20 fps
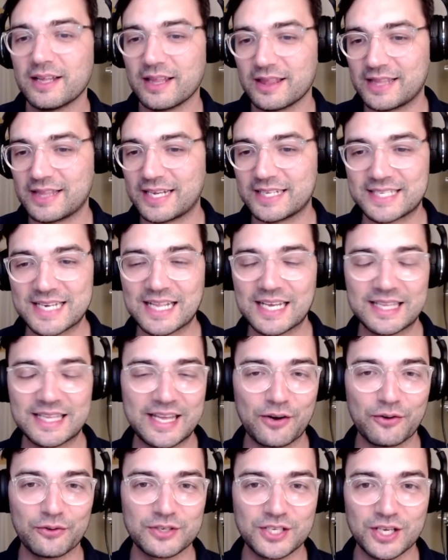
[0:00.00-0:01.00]
It's not like
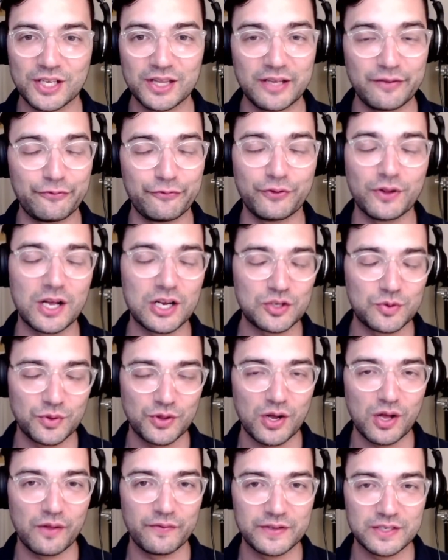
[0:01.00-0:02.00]
they're suddenly flush with
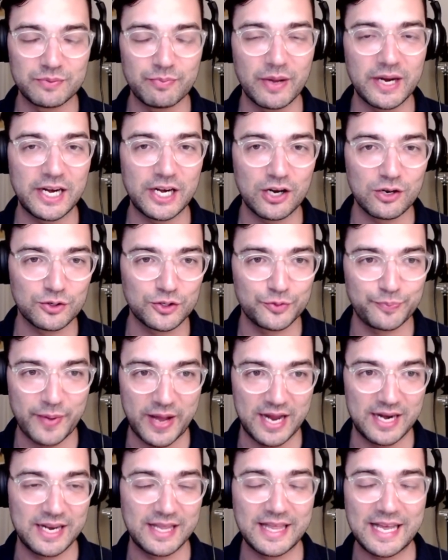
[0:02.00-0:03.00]
all of this money to go
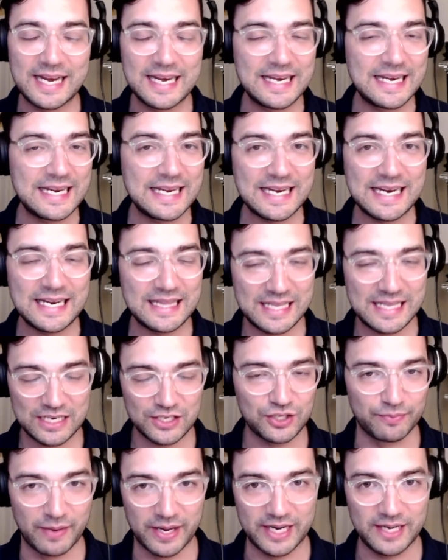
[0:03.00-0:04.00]
spend. They need
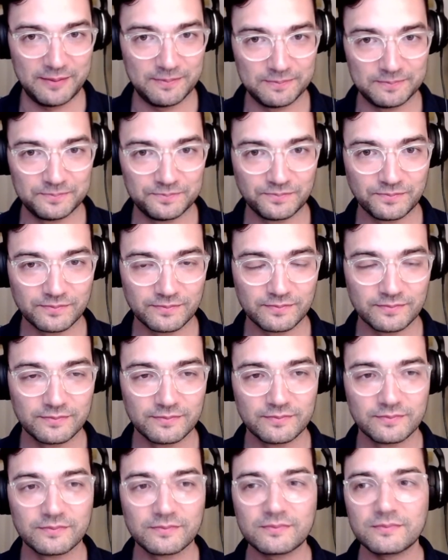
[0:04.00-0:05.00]
this money.
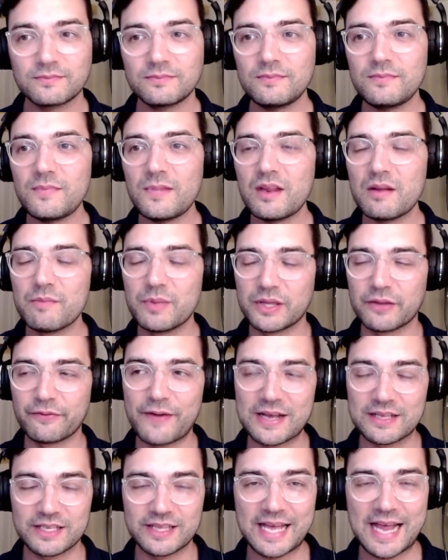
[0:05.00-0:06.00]
But the
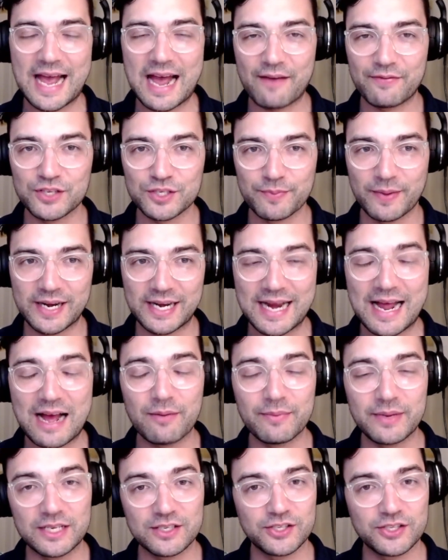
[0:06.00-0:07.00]
fact that they have this money now
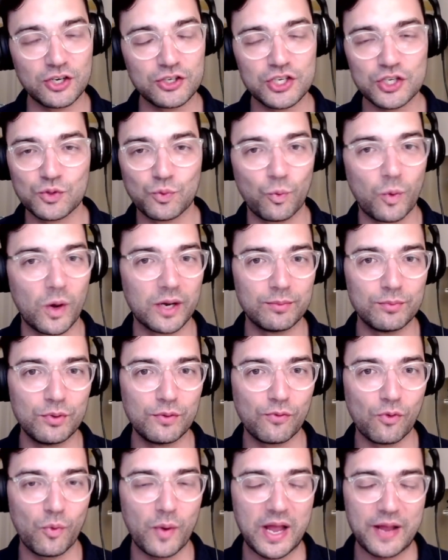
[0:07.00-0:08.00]
means they're just one
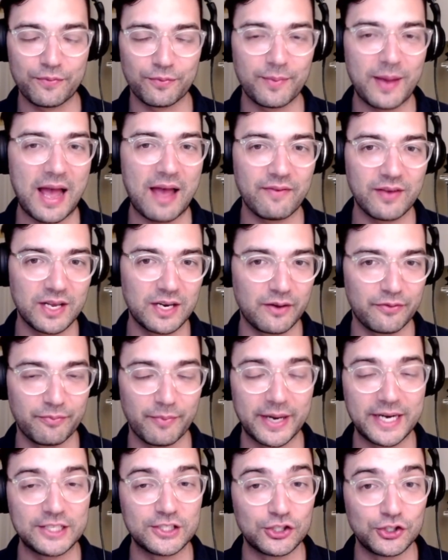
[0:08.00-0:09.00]
move away from having enough
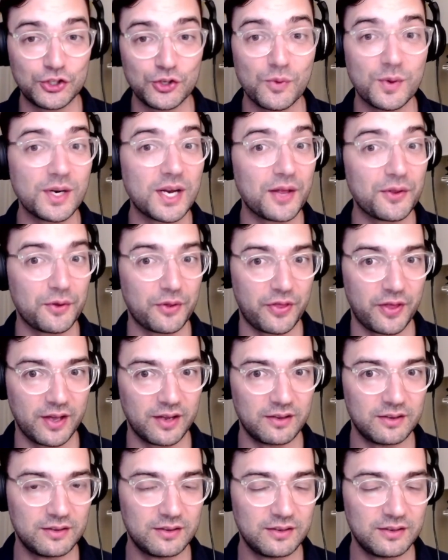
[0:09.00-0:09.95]
money to do another thing.